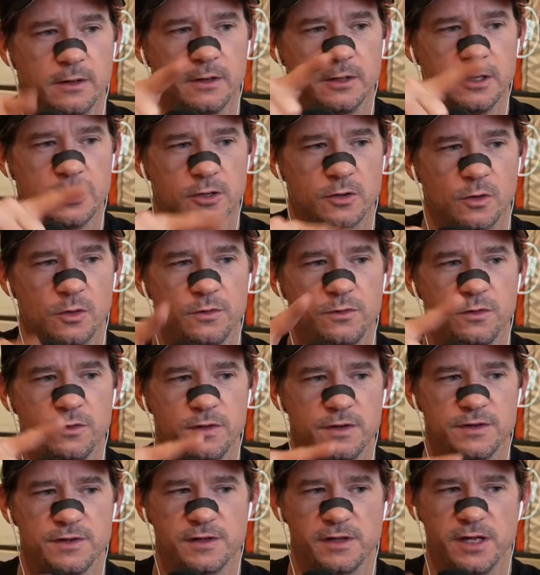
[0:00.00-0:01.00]
You're going through
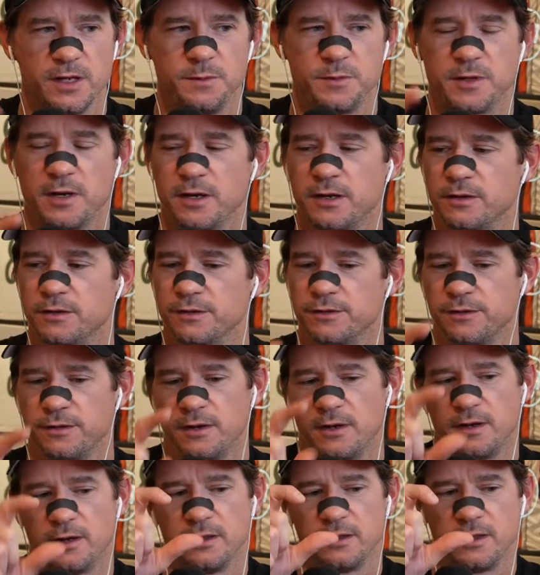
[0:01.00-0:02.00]
these sleep cycles
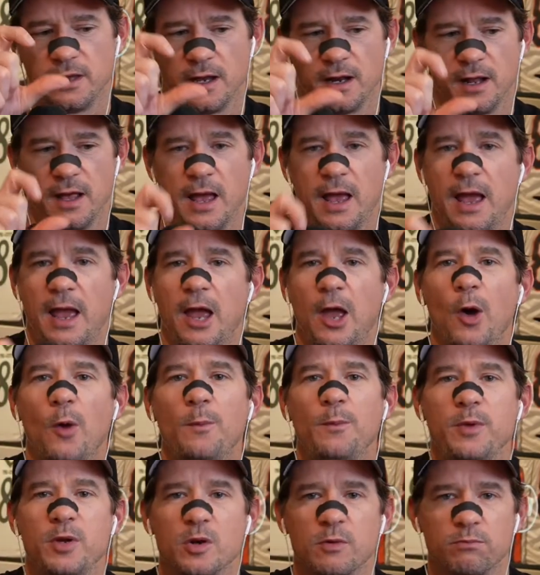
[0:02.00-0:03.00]
that
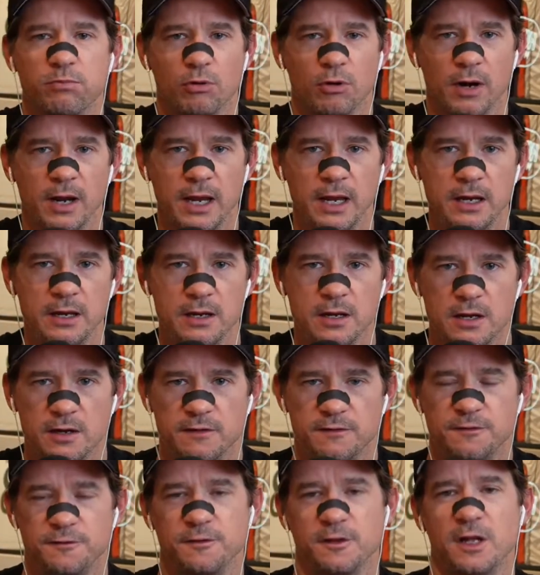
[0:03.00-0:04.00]
help your brain
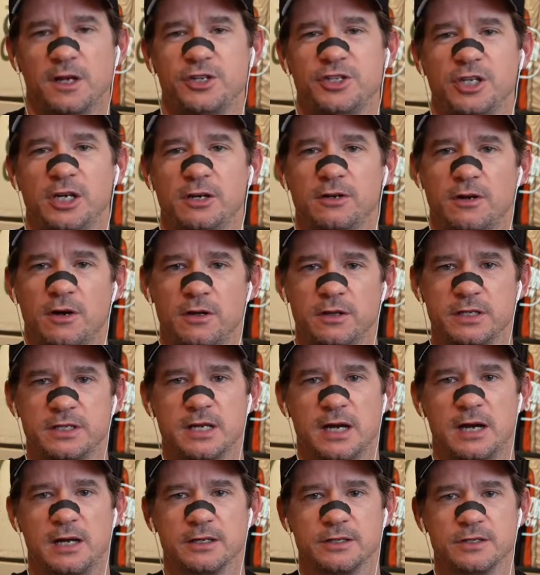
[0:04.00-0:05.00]
flush out all the
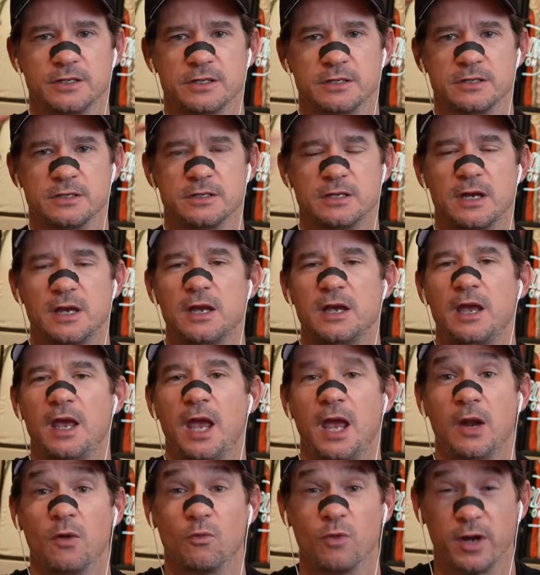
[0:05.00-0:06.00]
toxins
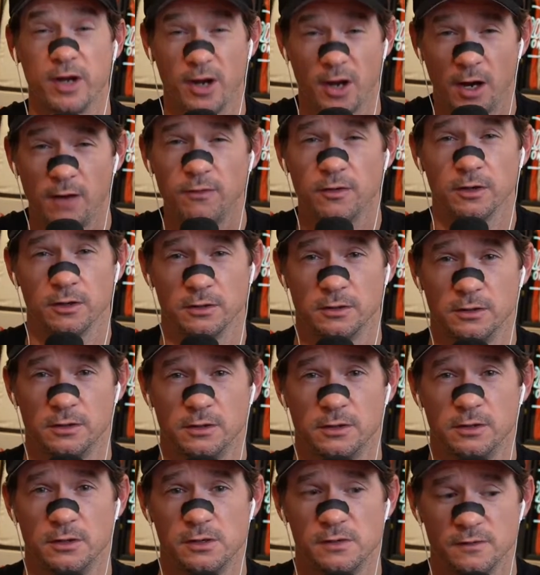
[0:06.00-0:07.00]
and recover
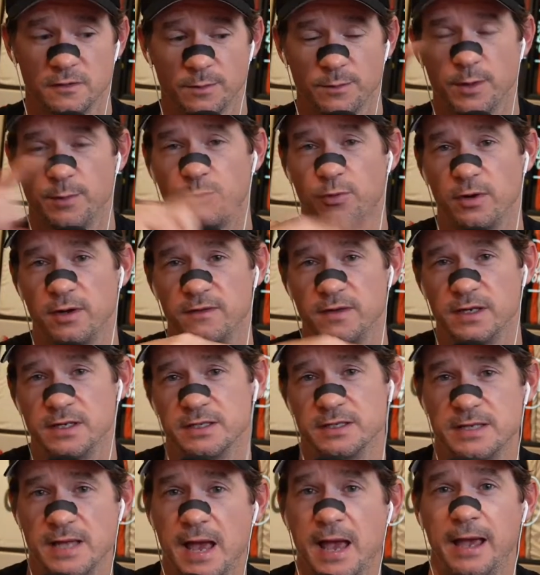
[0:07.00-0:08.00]
from the
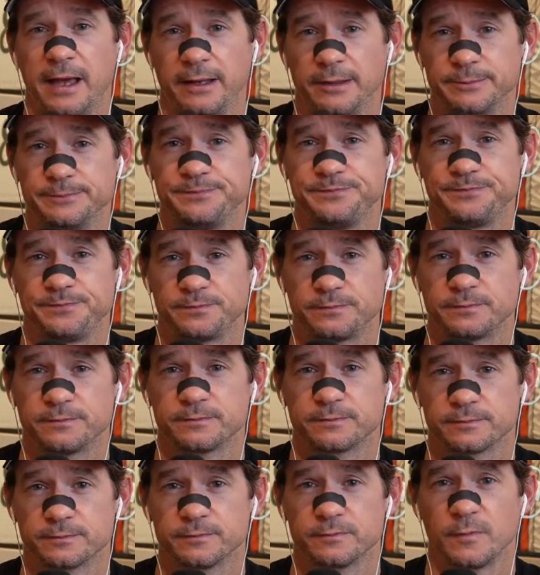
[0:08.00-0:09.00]
previous day.
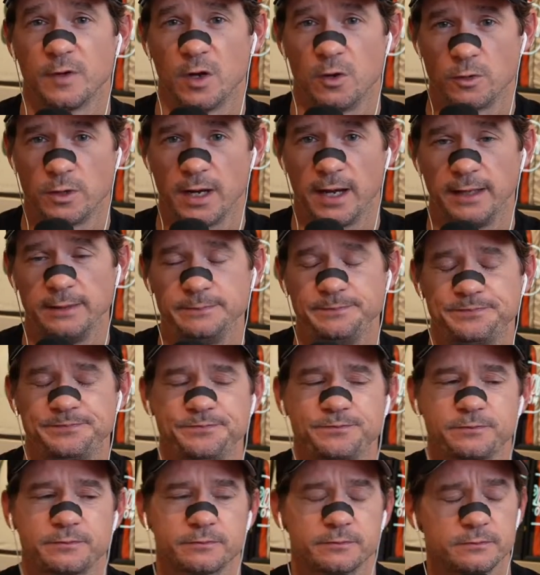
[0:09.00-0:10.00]
Okay?
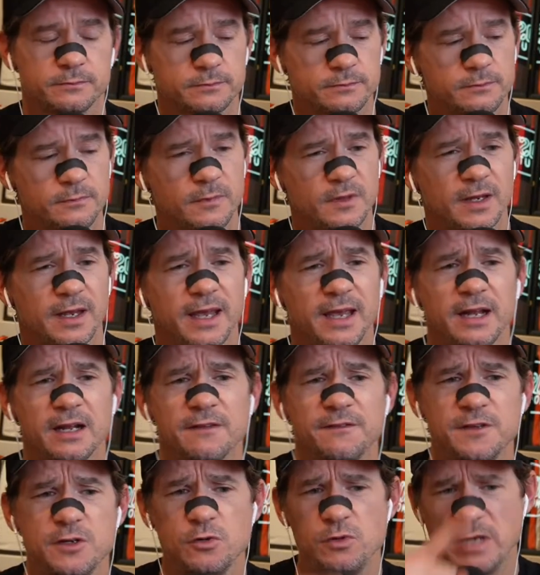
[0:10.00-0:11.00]
And
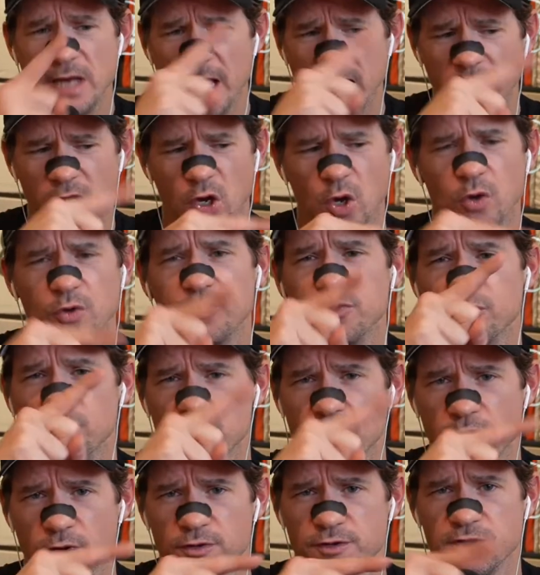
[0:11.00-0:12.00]
if you can't go
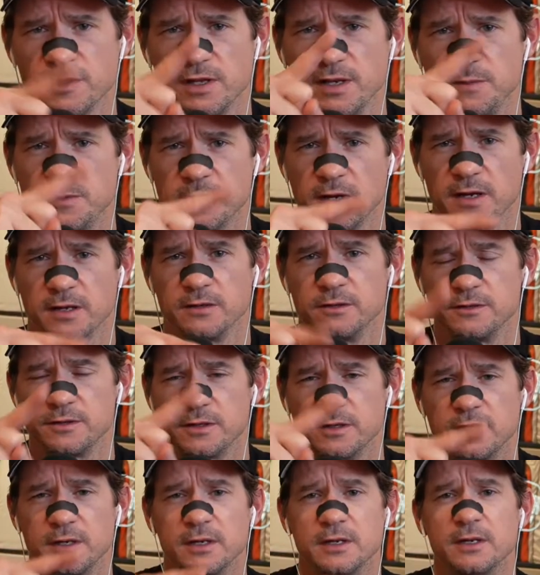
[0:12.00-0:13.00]
through those sleep cycles
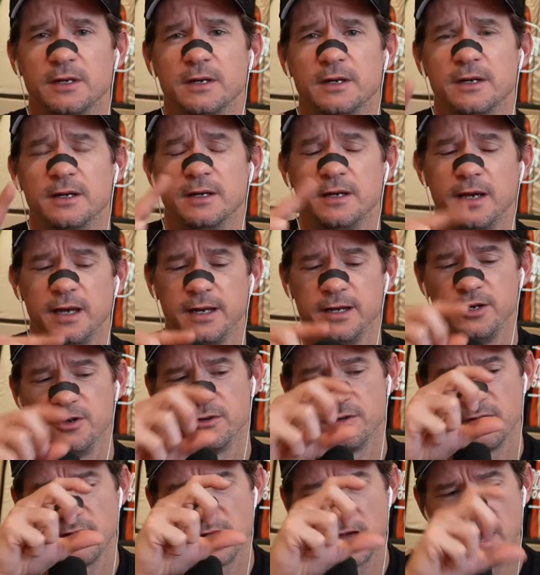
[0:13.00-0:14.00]
and you're
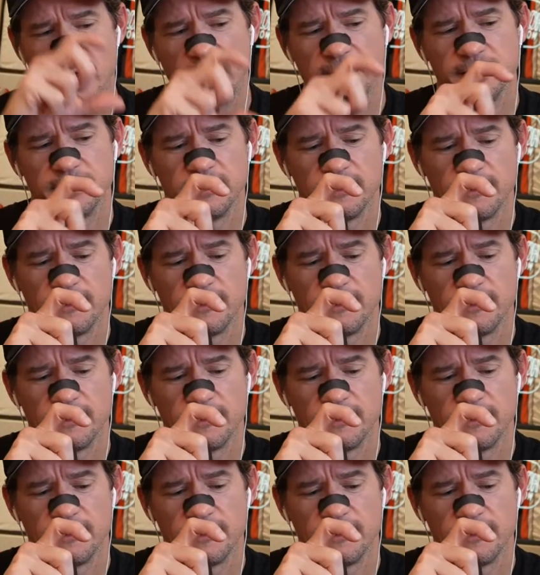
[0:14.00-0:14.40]
not